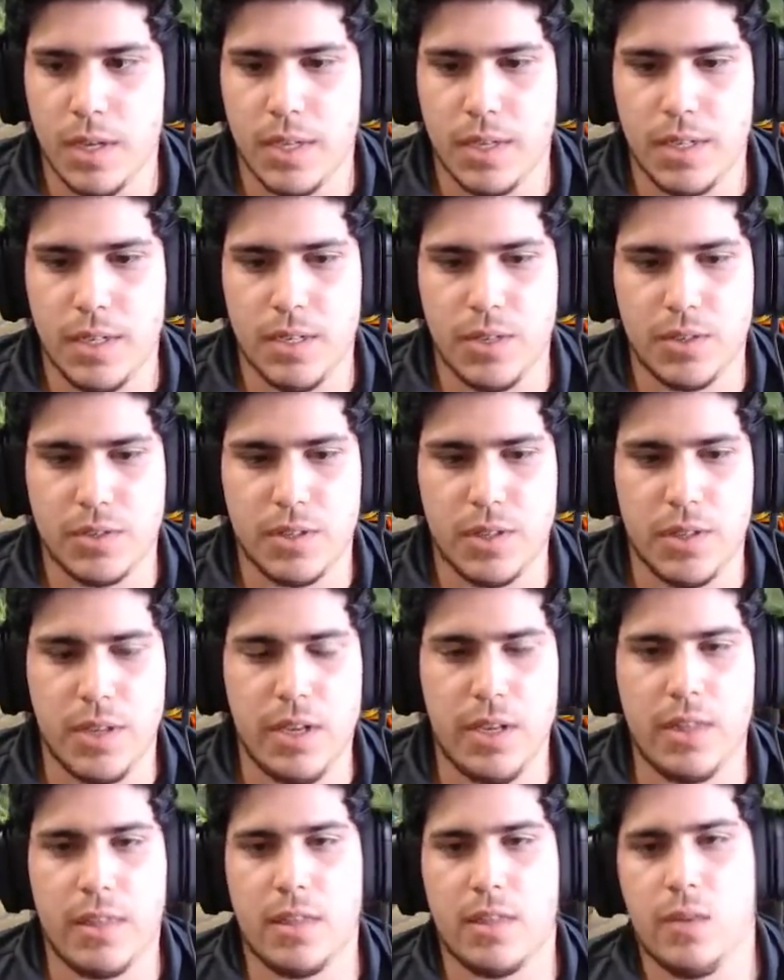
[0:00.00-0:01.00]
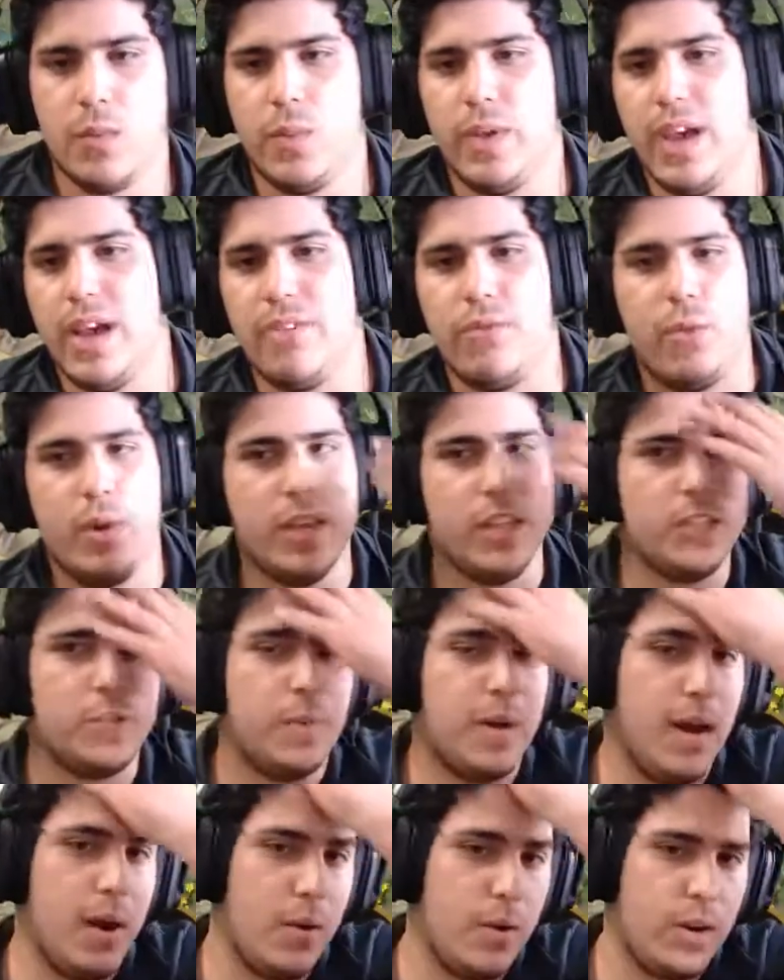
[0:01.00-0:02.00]
Here's the Neath, we have range
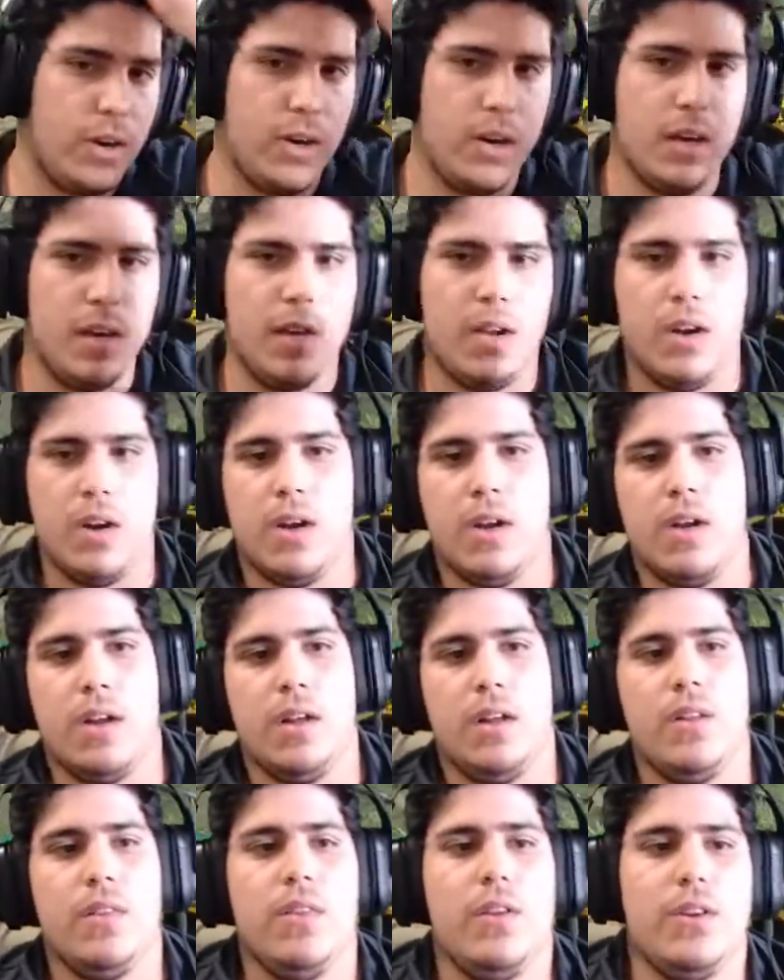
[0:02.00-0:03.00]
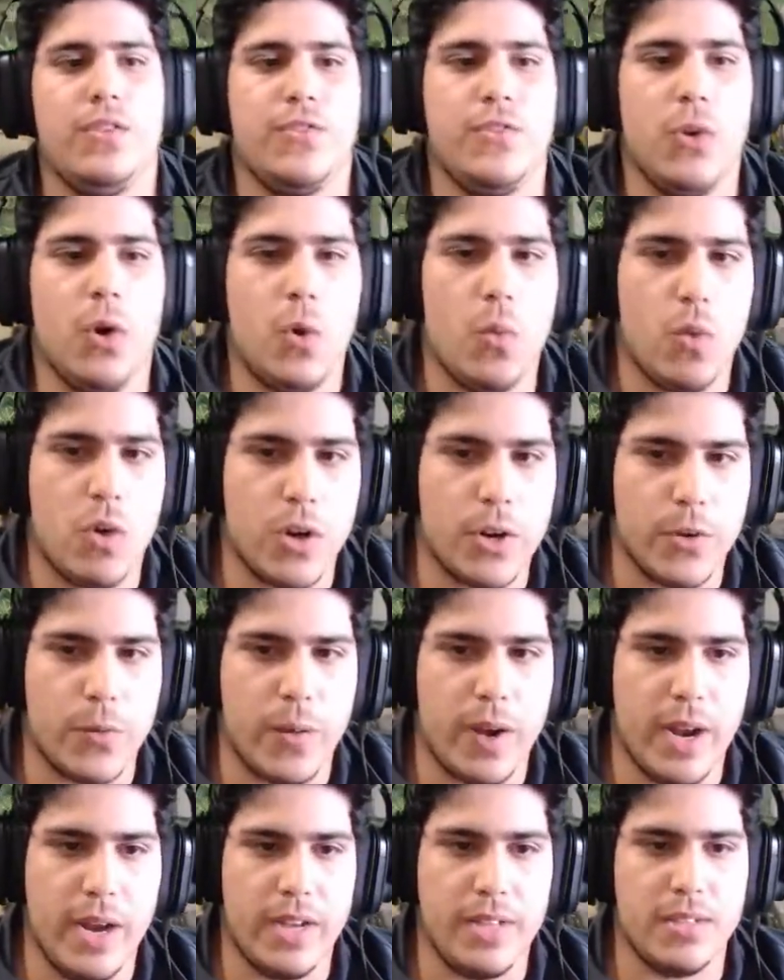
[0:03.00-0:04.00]
power. There's no war
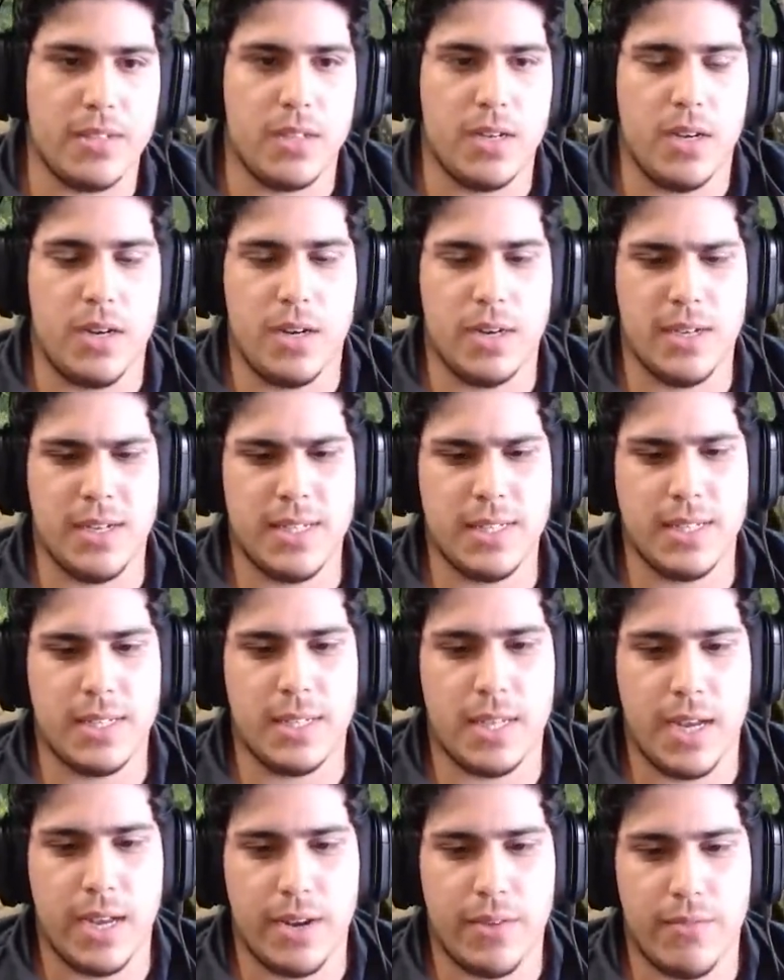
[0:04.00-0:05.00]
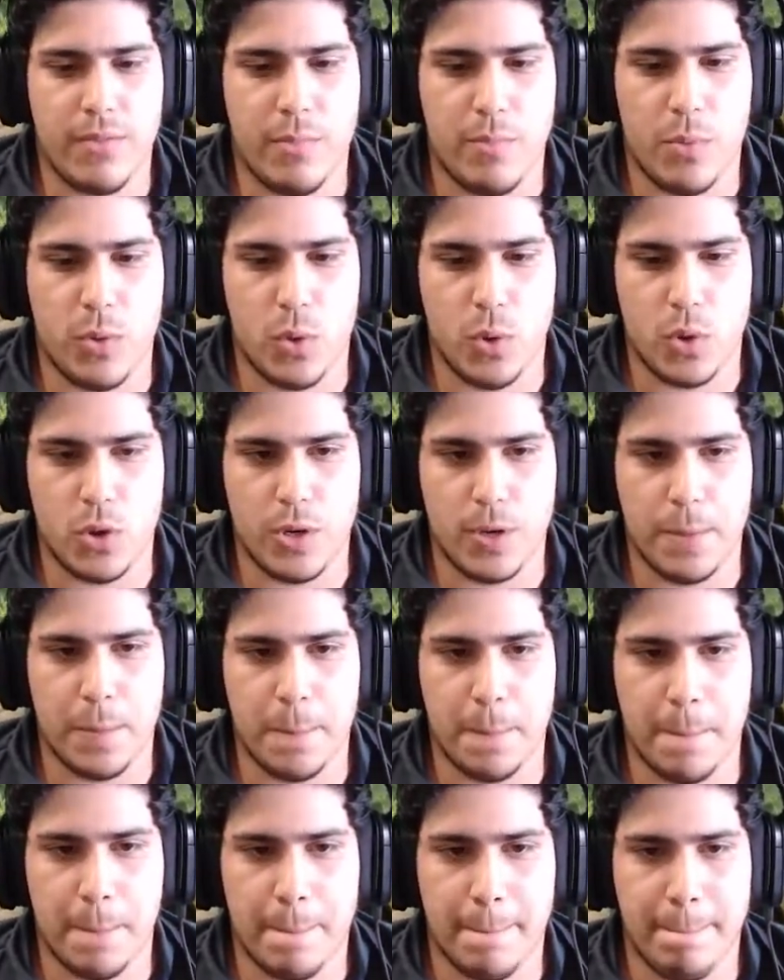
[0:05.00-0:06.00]
cries on his side of the board.
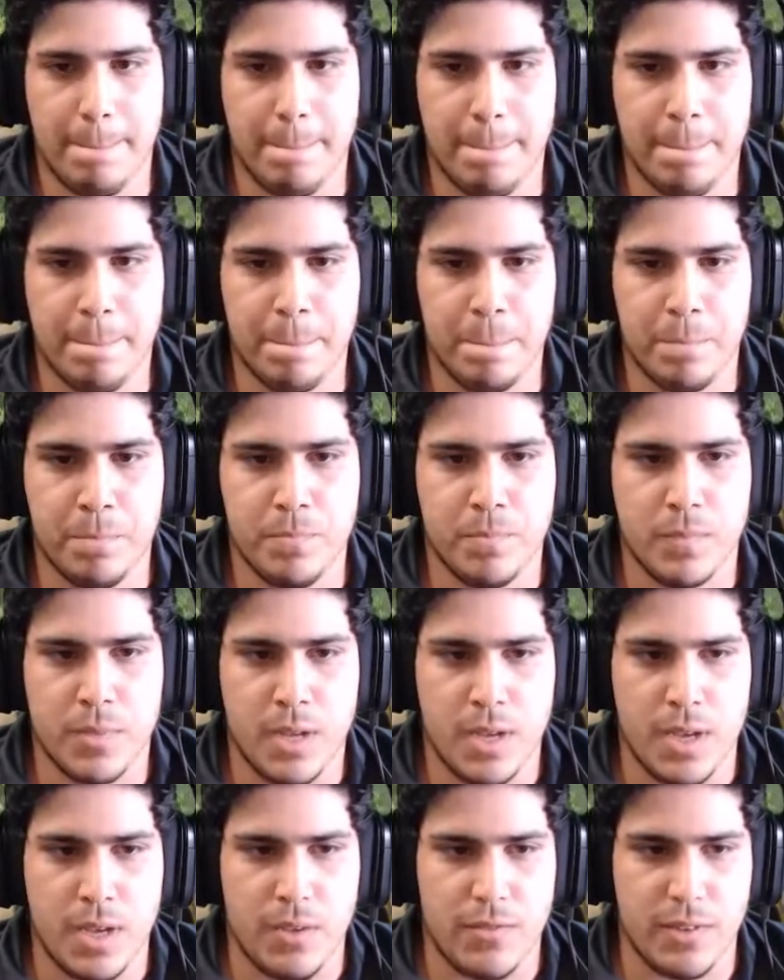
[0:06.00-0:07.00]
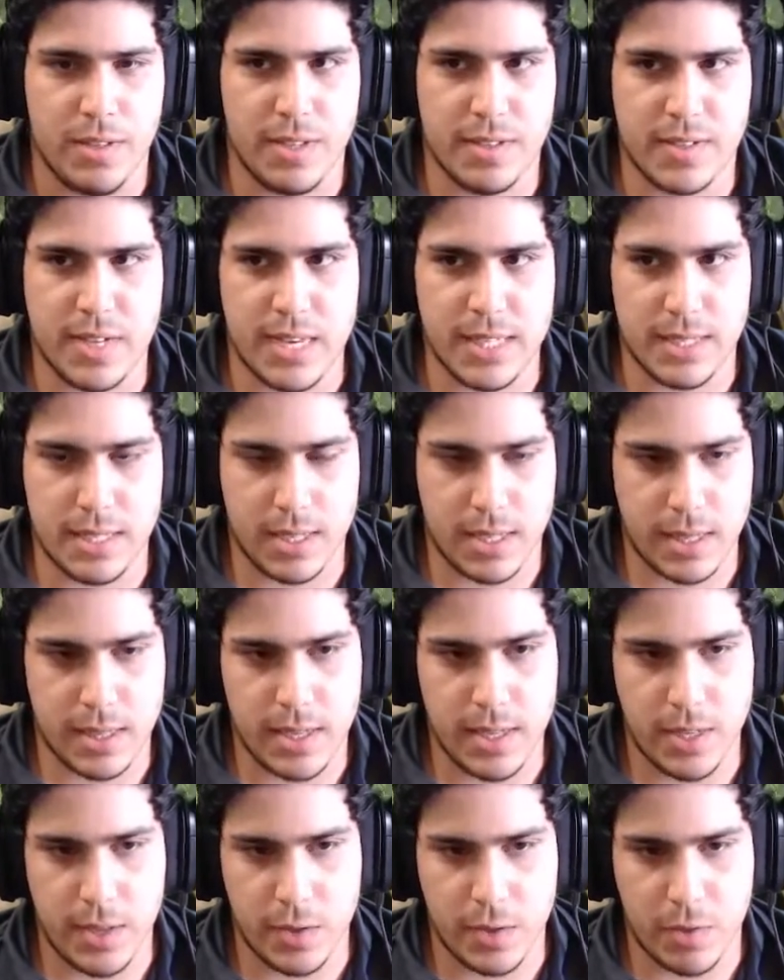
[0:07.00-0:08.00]
If he decides to
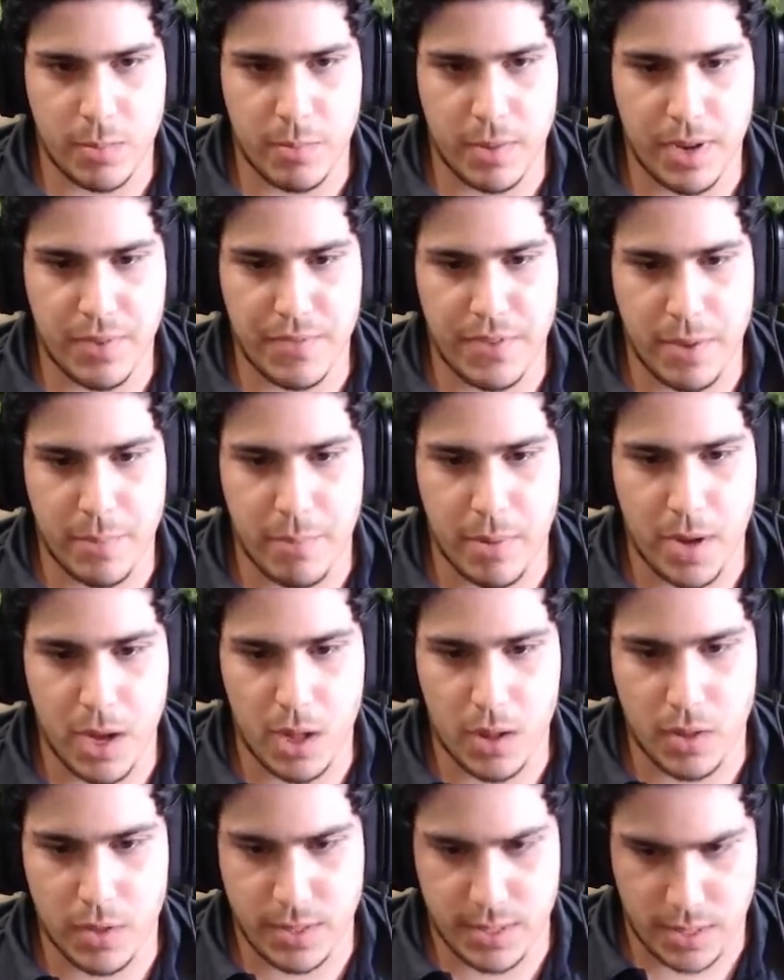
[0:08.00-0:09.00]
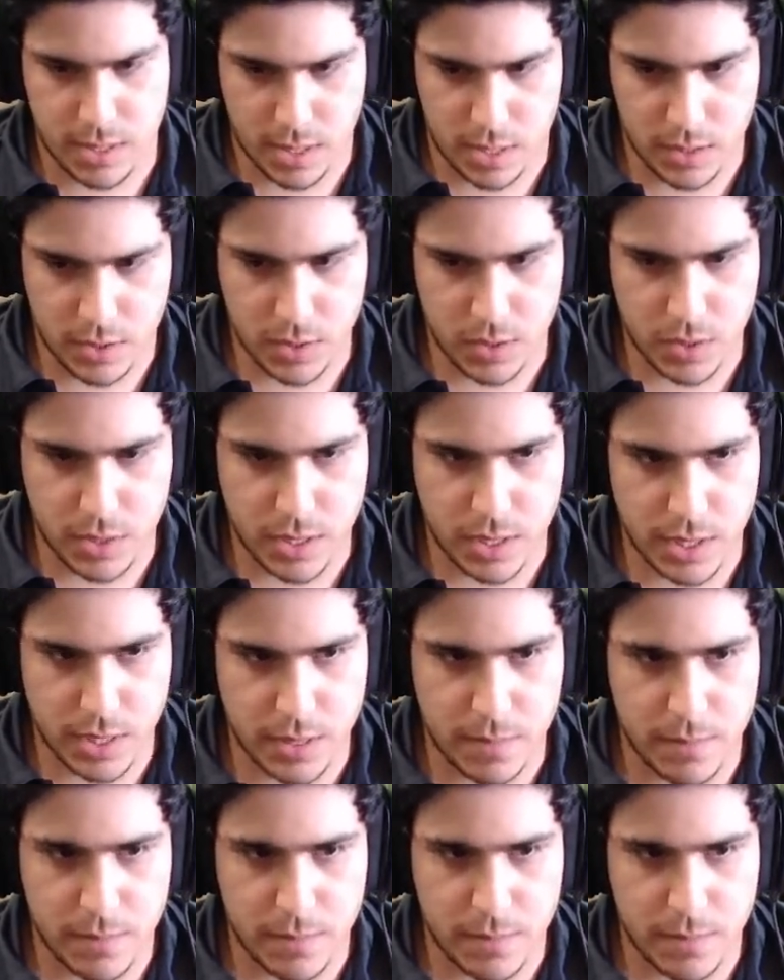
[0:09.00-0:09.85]
continue to buff the Apollo, it's also good.